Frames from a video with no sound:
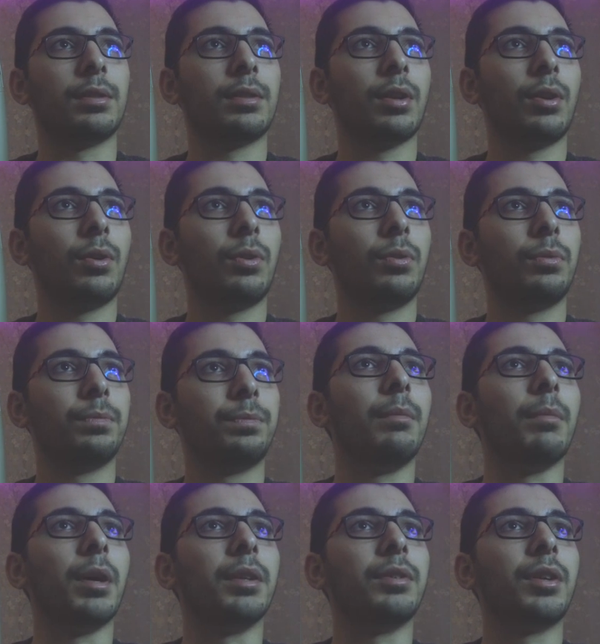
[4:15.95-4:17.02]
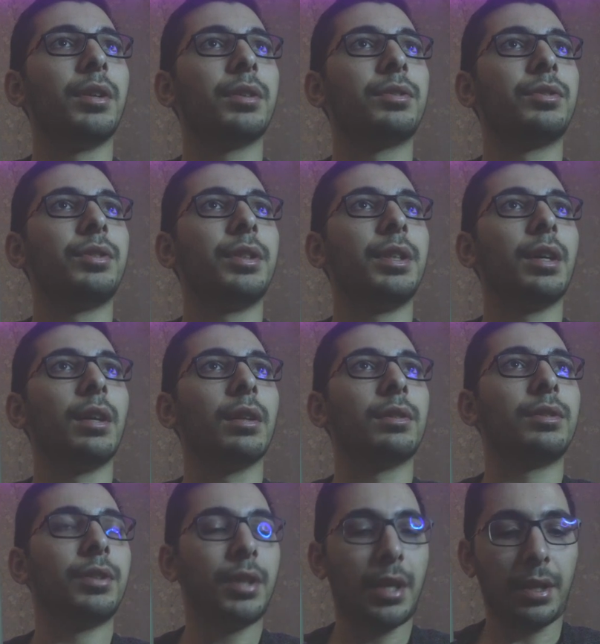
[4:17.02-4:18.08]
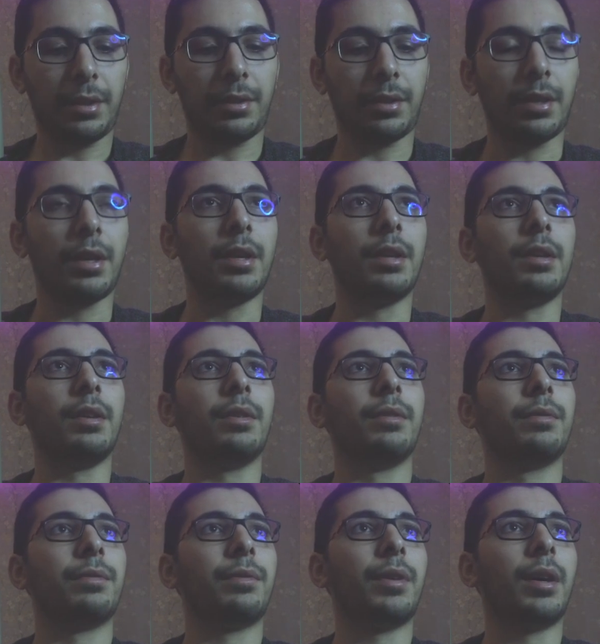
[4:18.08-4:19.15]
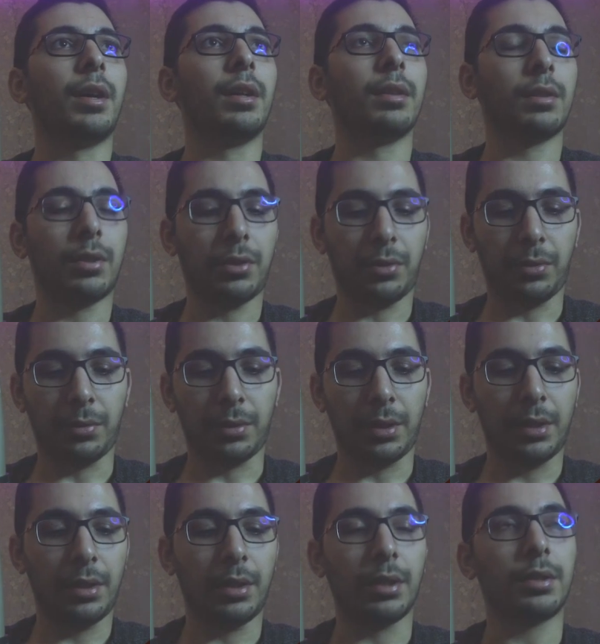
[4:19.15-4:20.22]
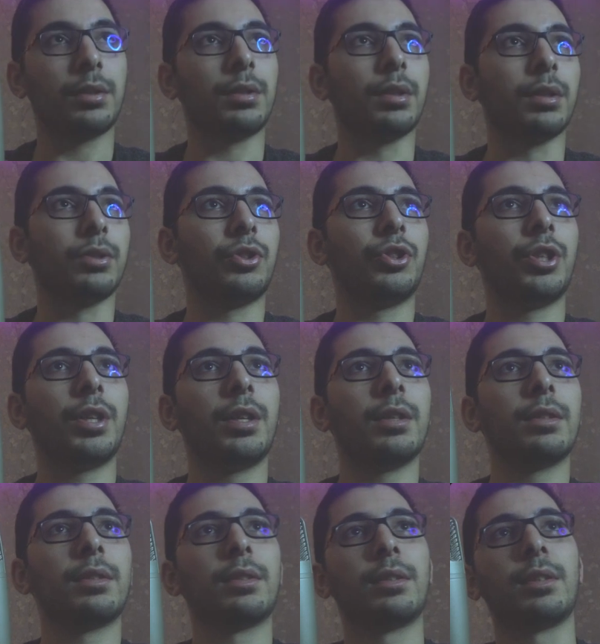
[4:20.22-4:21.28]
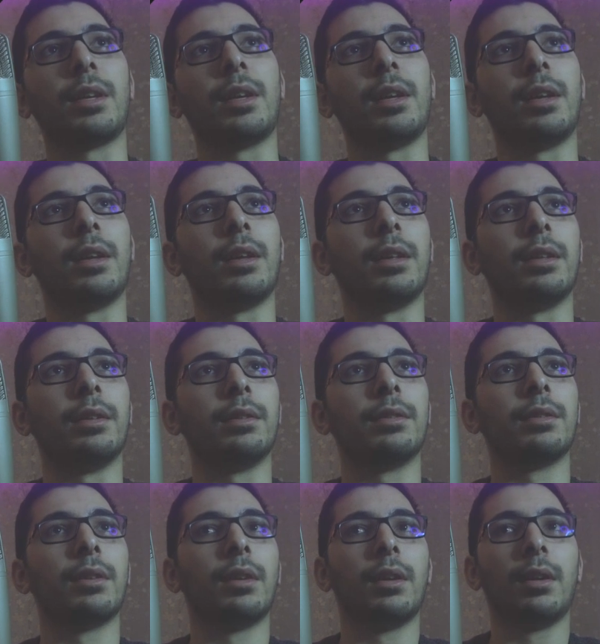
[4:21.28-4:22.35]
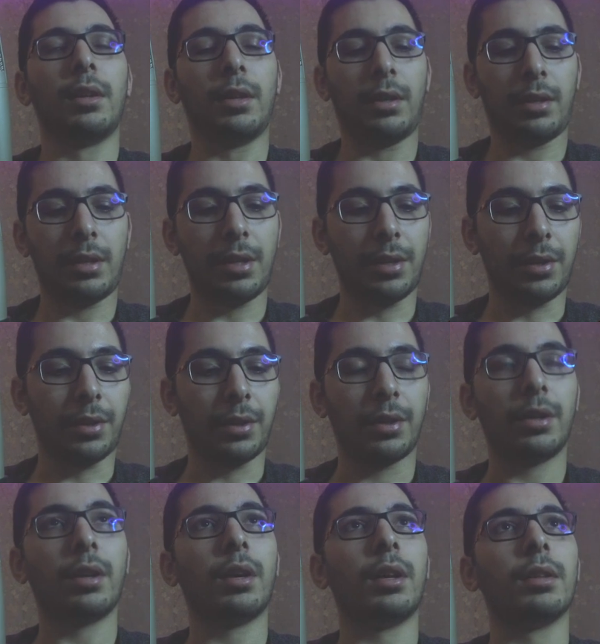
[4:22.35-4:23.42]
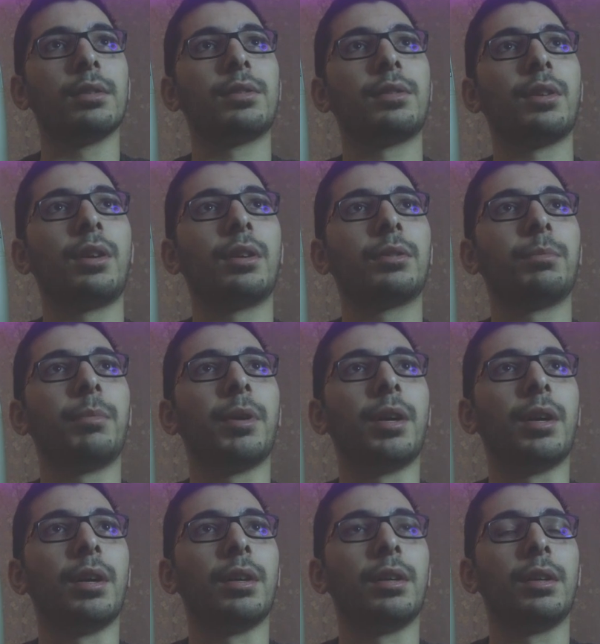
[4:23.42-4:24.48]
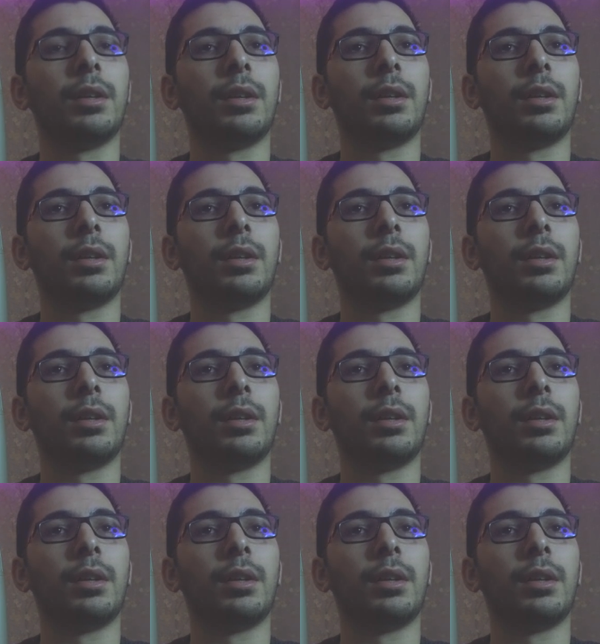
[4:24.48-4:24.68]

So in my directory, I'll create a file called index.js, and here I'll start by